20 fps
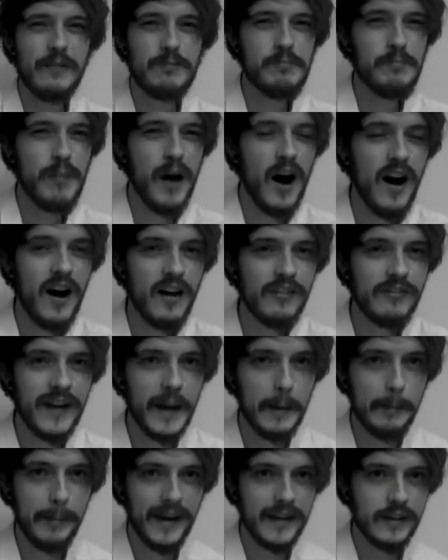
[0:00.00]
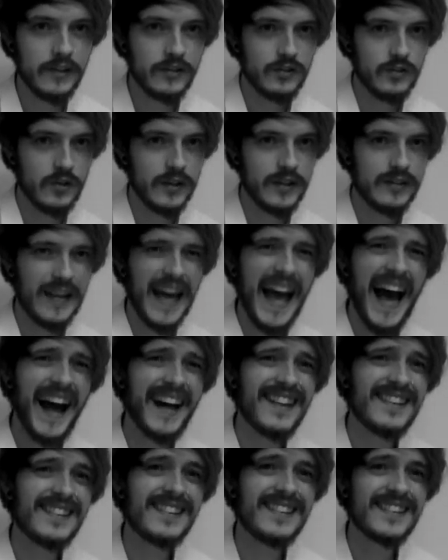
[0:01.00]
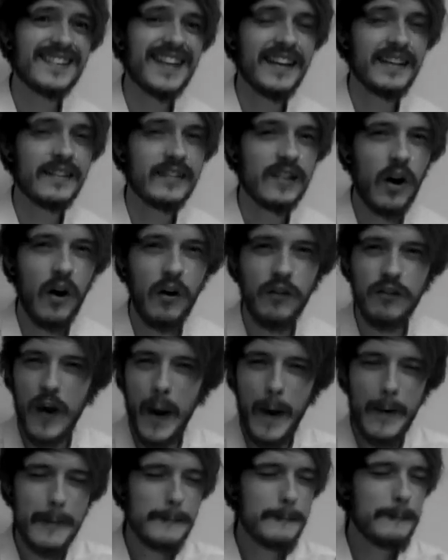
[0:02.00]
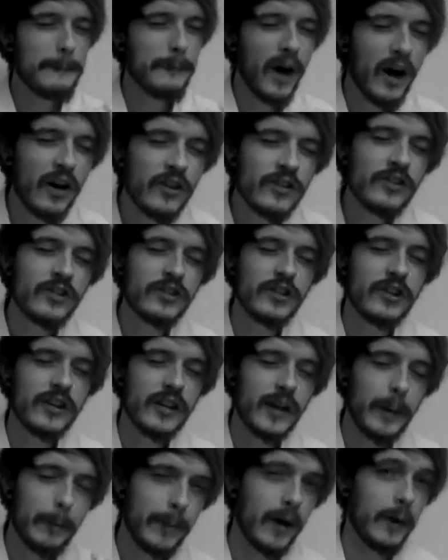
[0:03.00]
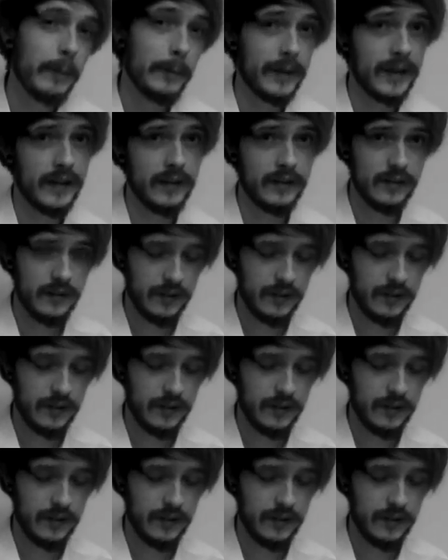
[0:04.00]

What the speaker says: of perfect pastries and scent of pungent pumpkins.